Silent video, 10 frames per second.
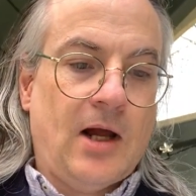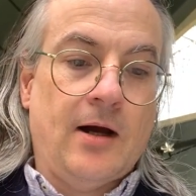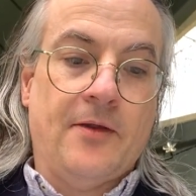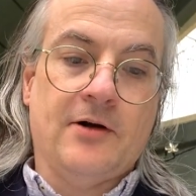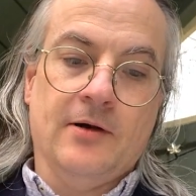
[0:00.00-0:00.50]

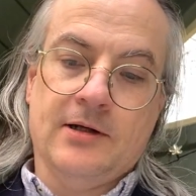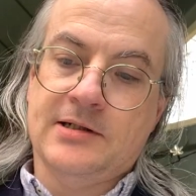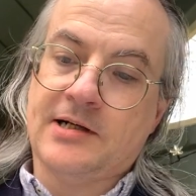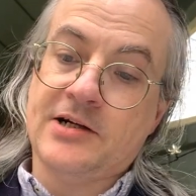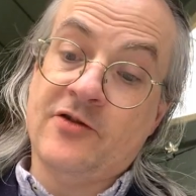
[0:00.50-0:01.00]
And there are a
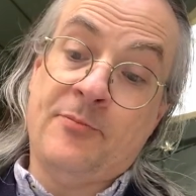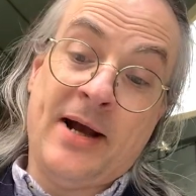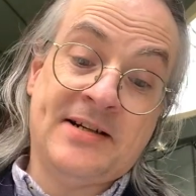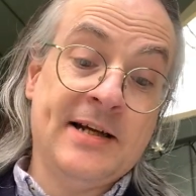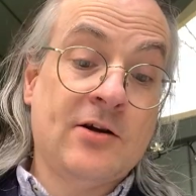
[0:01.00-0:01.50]
discussion of
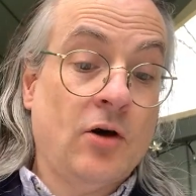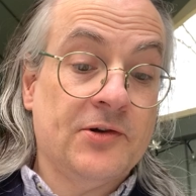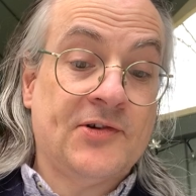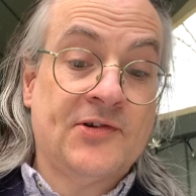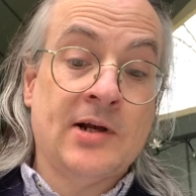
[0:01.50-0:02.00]
petty
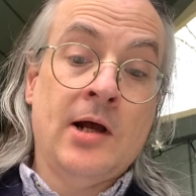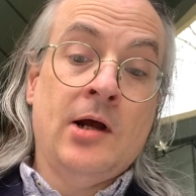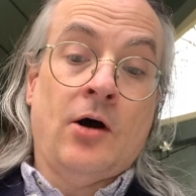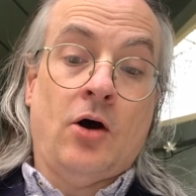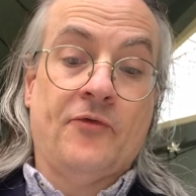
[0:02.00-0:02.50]
gods
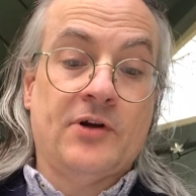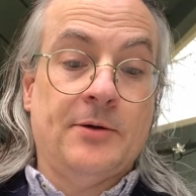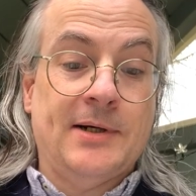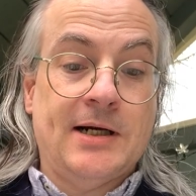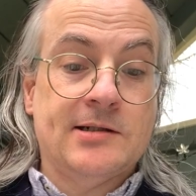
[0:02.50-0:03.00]
of the
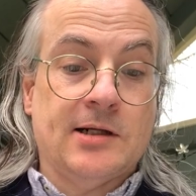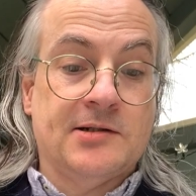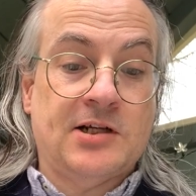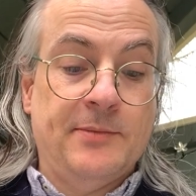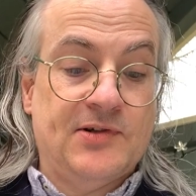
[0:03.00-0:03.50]
Lumberlands,
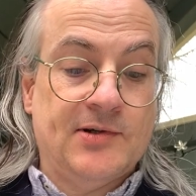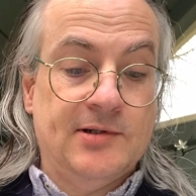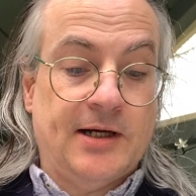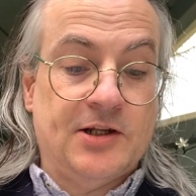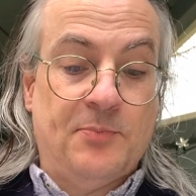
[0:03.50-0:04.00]
like
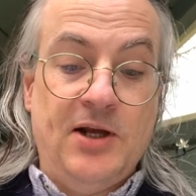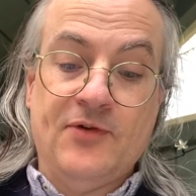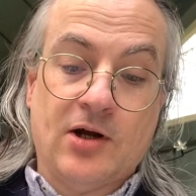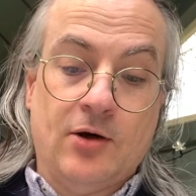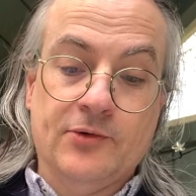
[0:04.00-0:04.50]
Timoton and the
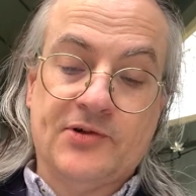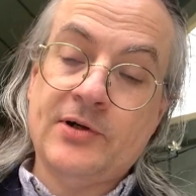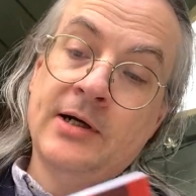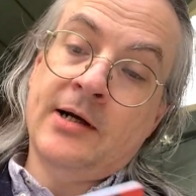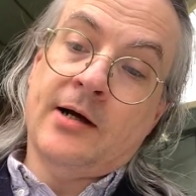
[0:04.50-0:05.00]
Beaver Colt.
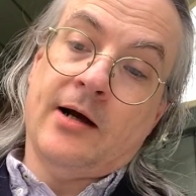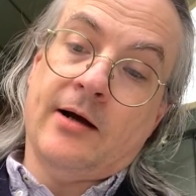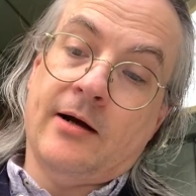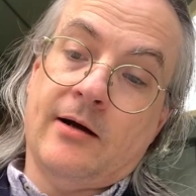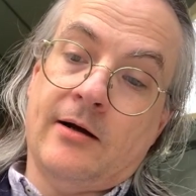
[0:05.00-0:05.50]

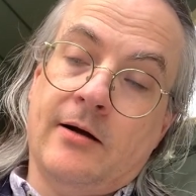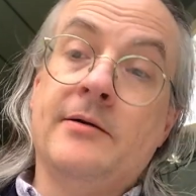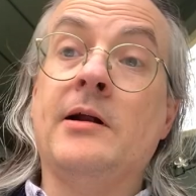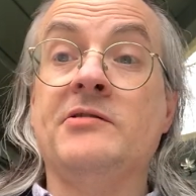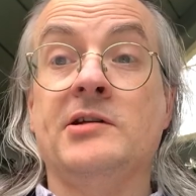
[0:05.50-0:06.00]
No
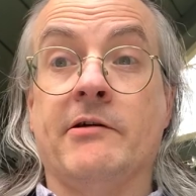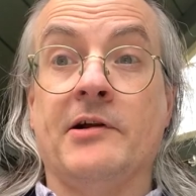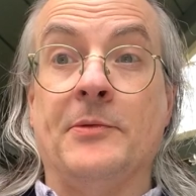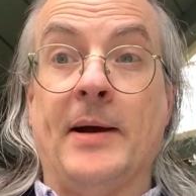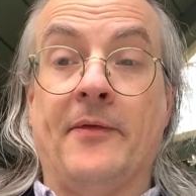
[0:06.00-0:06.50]

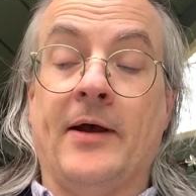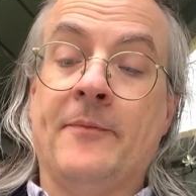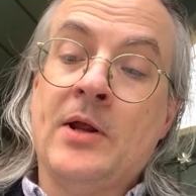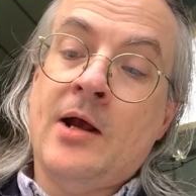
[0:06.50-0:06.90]
sniggering at the back there.